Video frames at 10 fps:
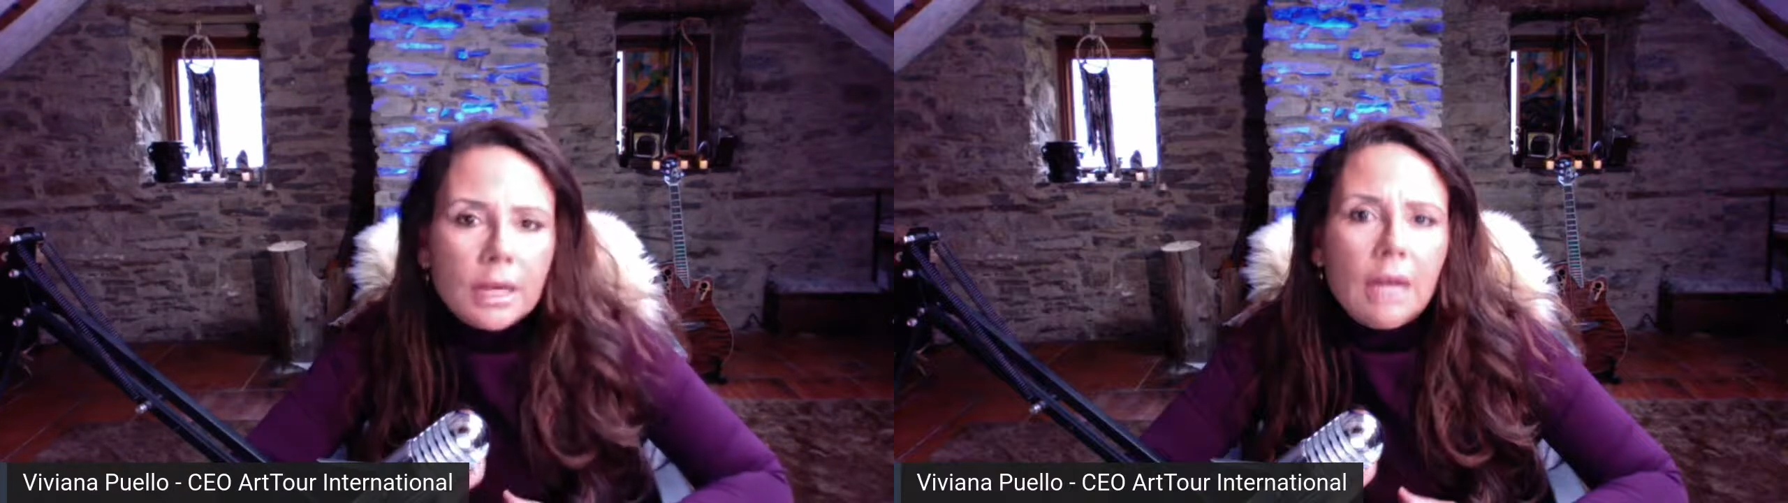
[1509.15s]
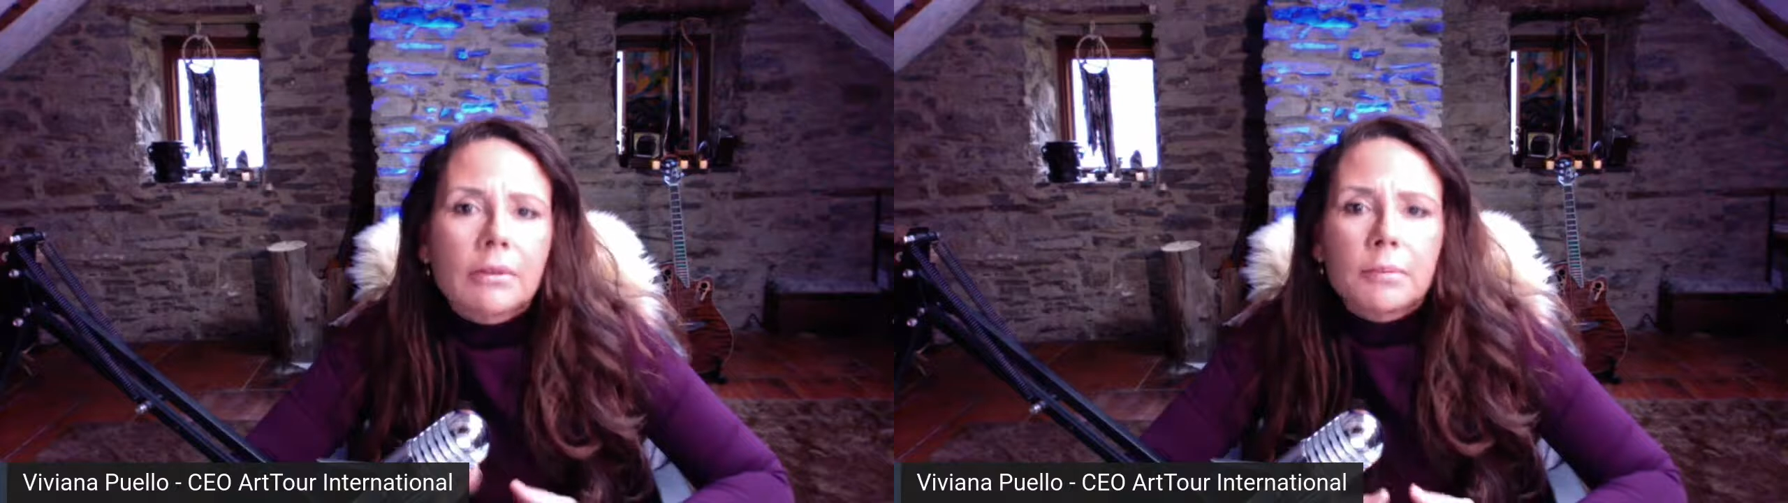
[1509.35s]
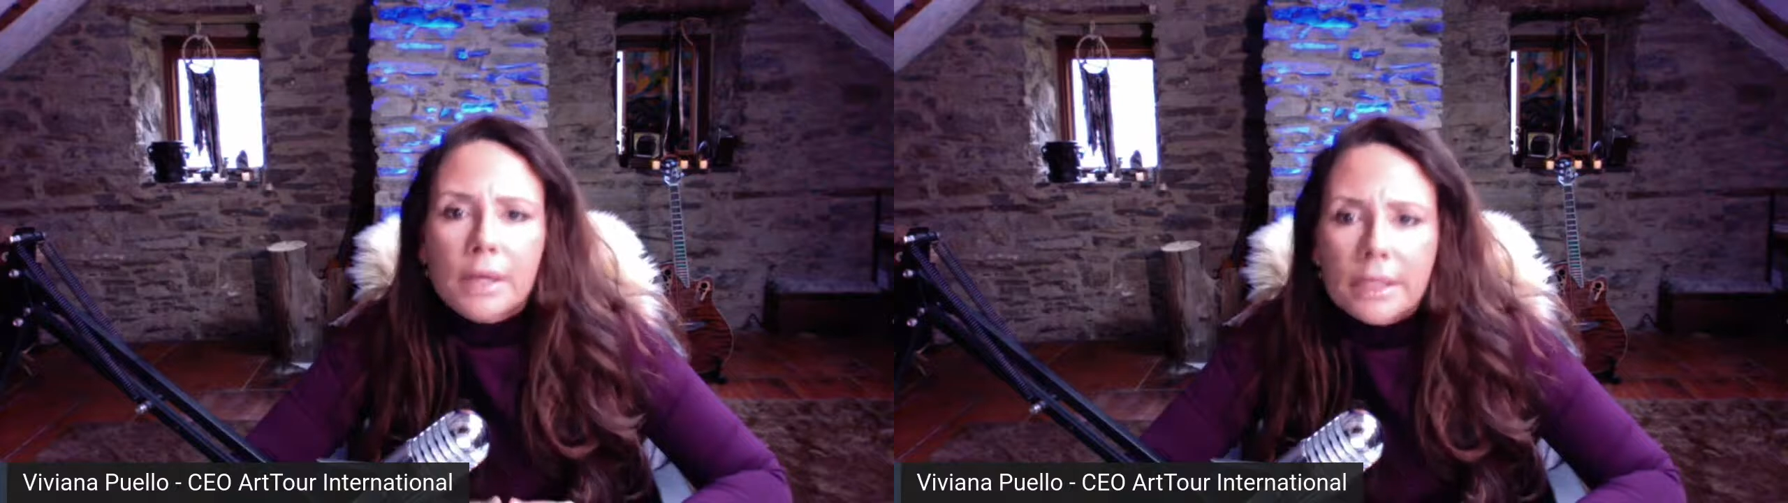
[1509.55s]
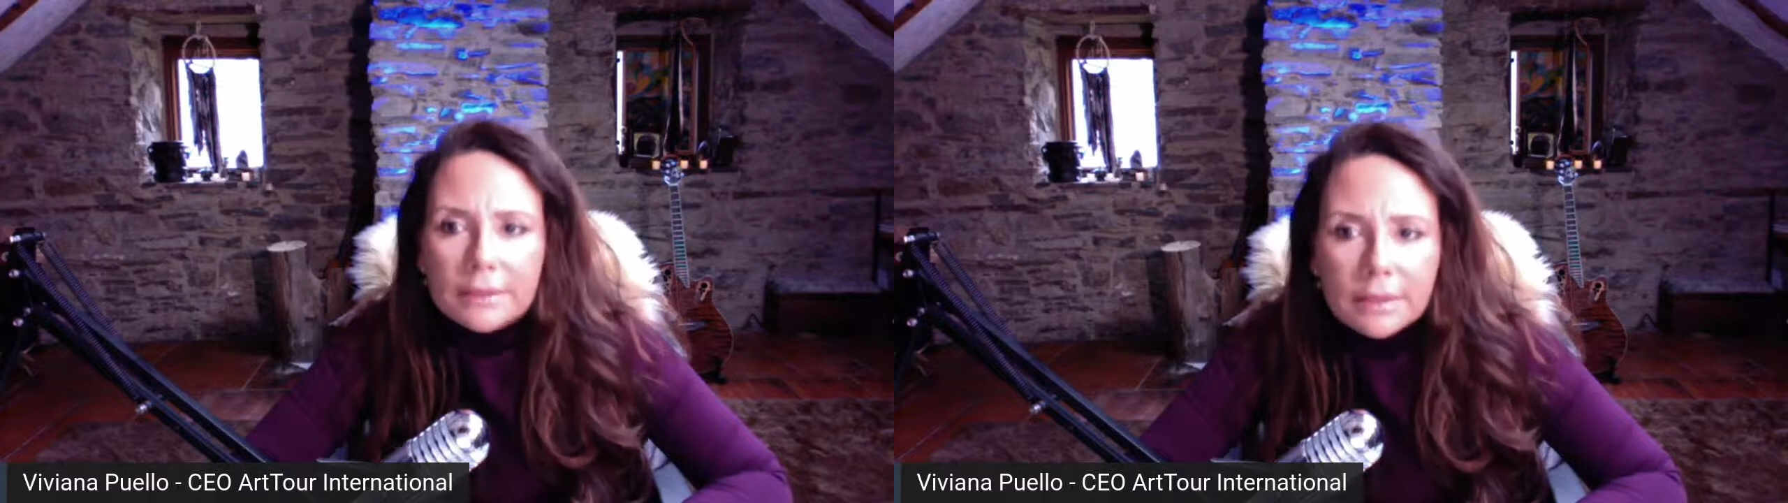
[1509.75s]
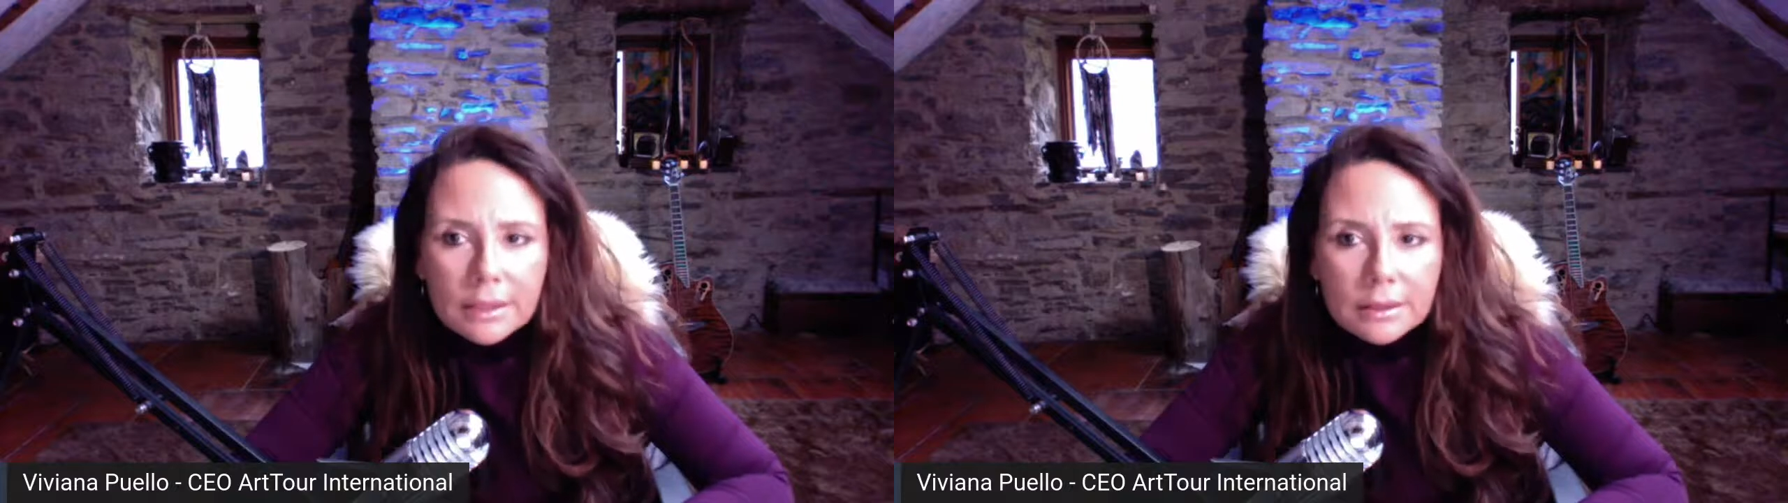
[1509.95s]
have a
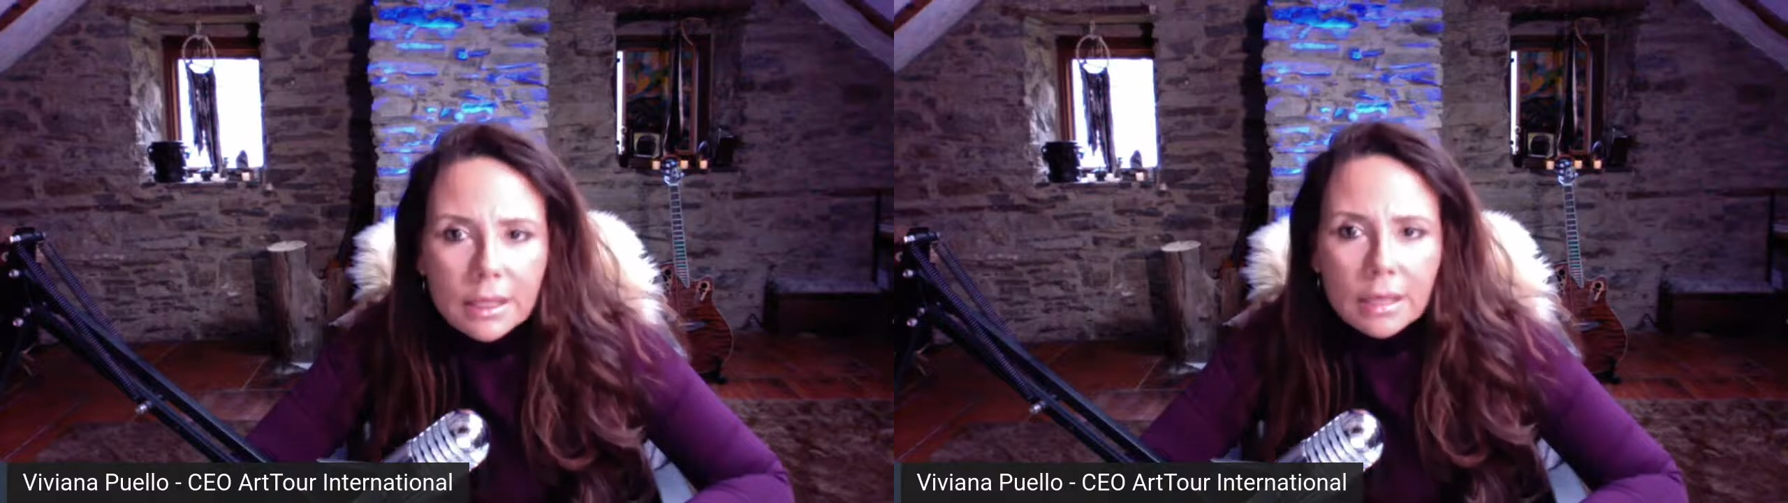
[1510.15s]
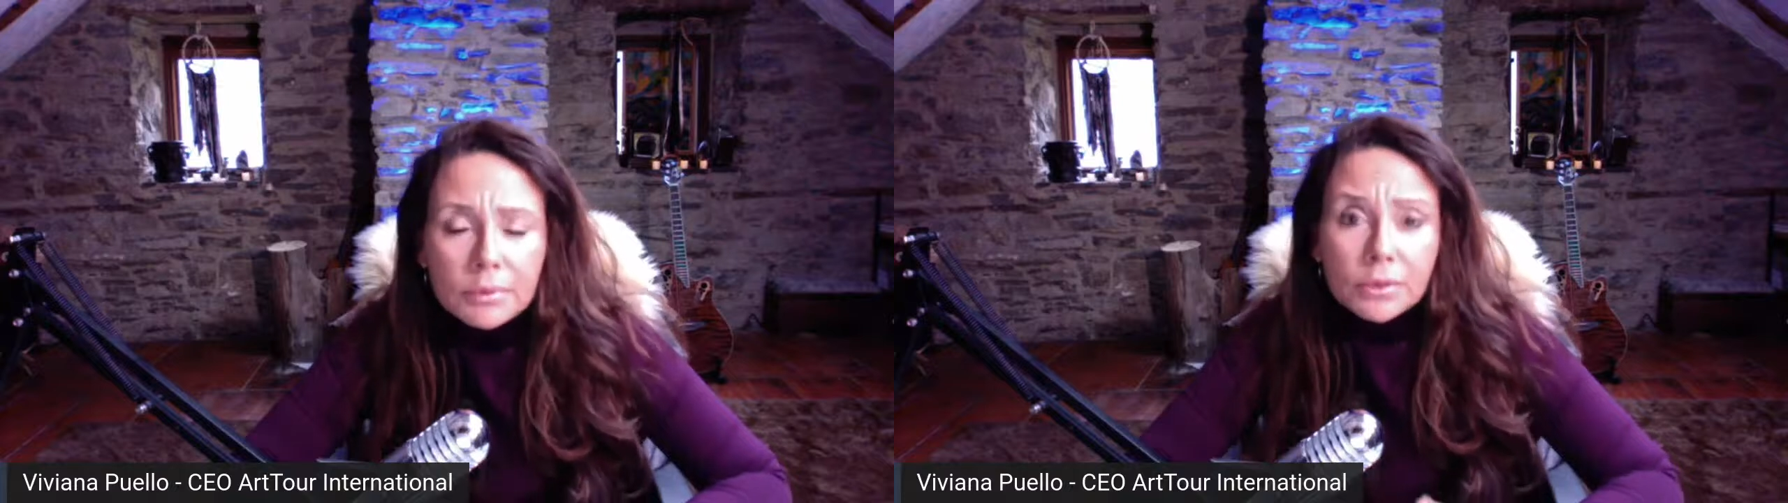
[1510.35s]
part-time job,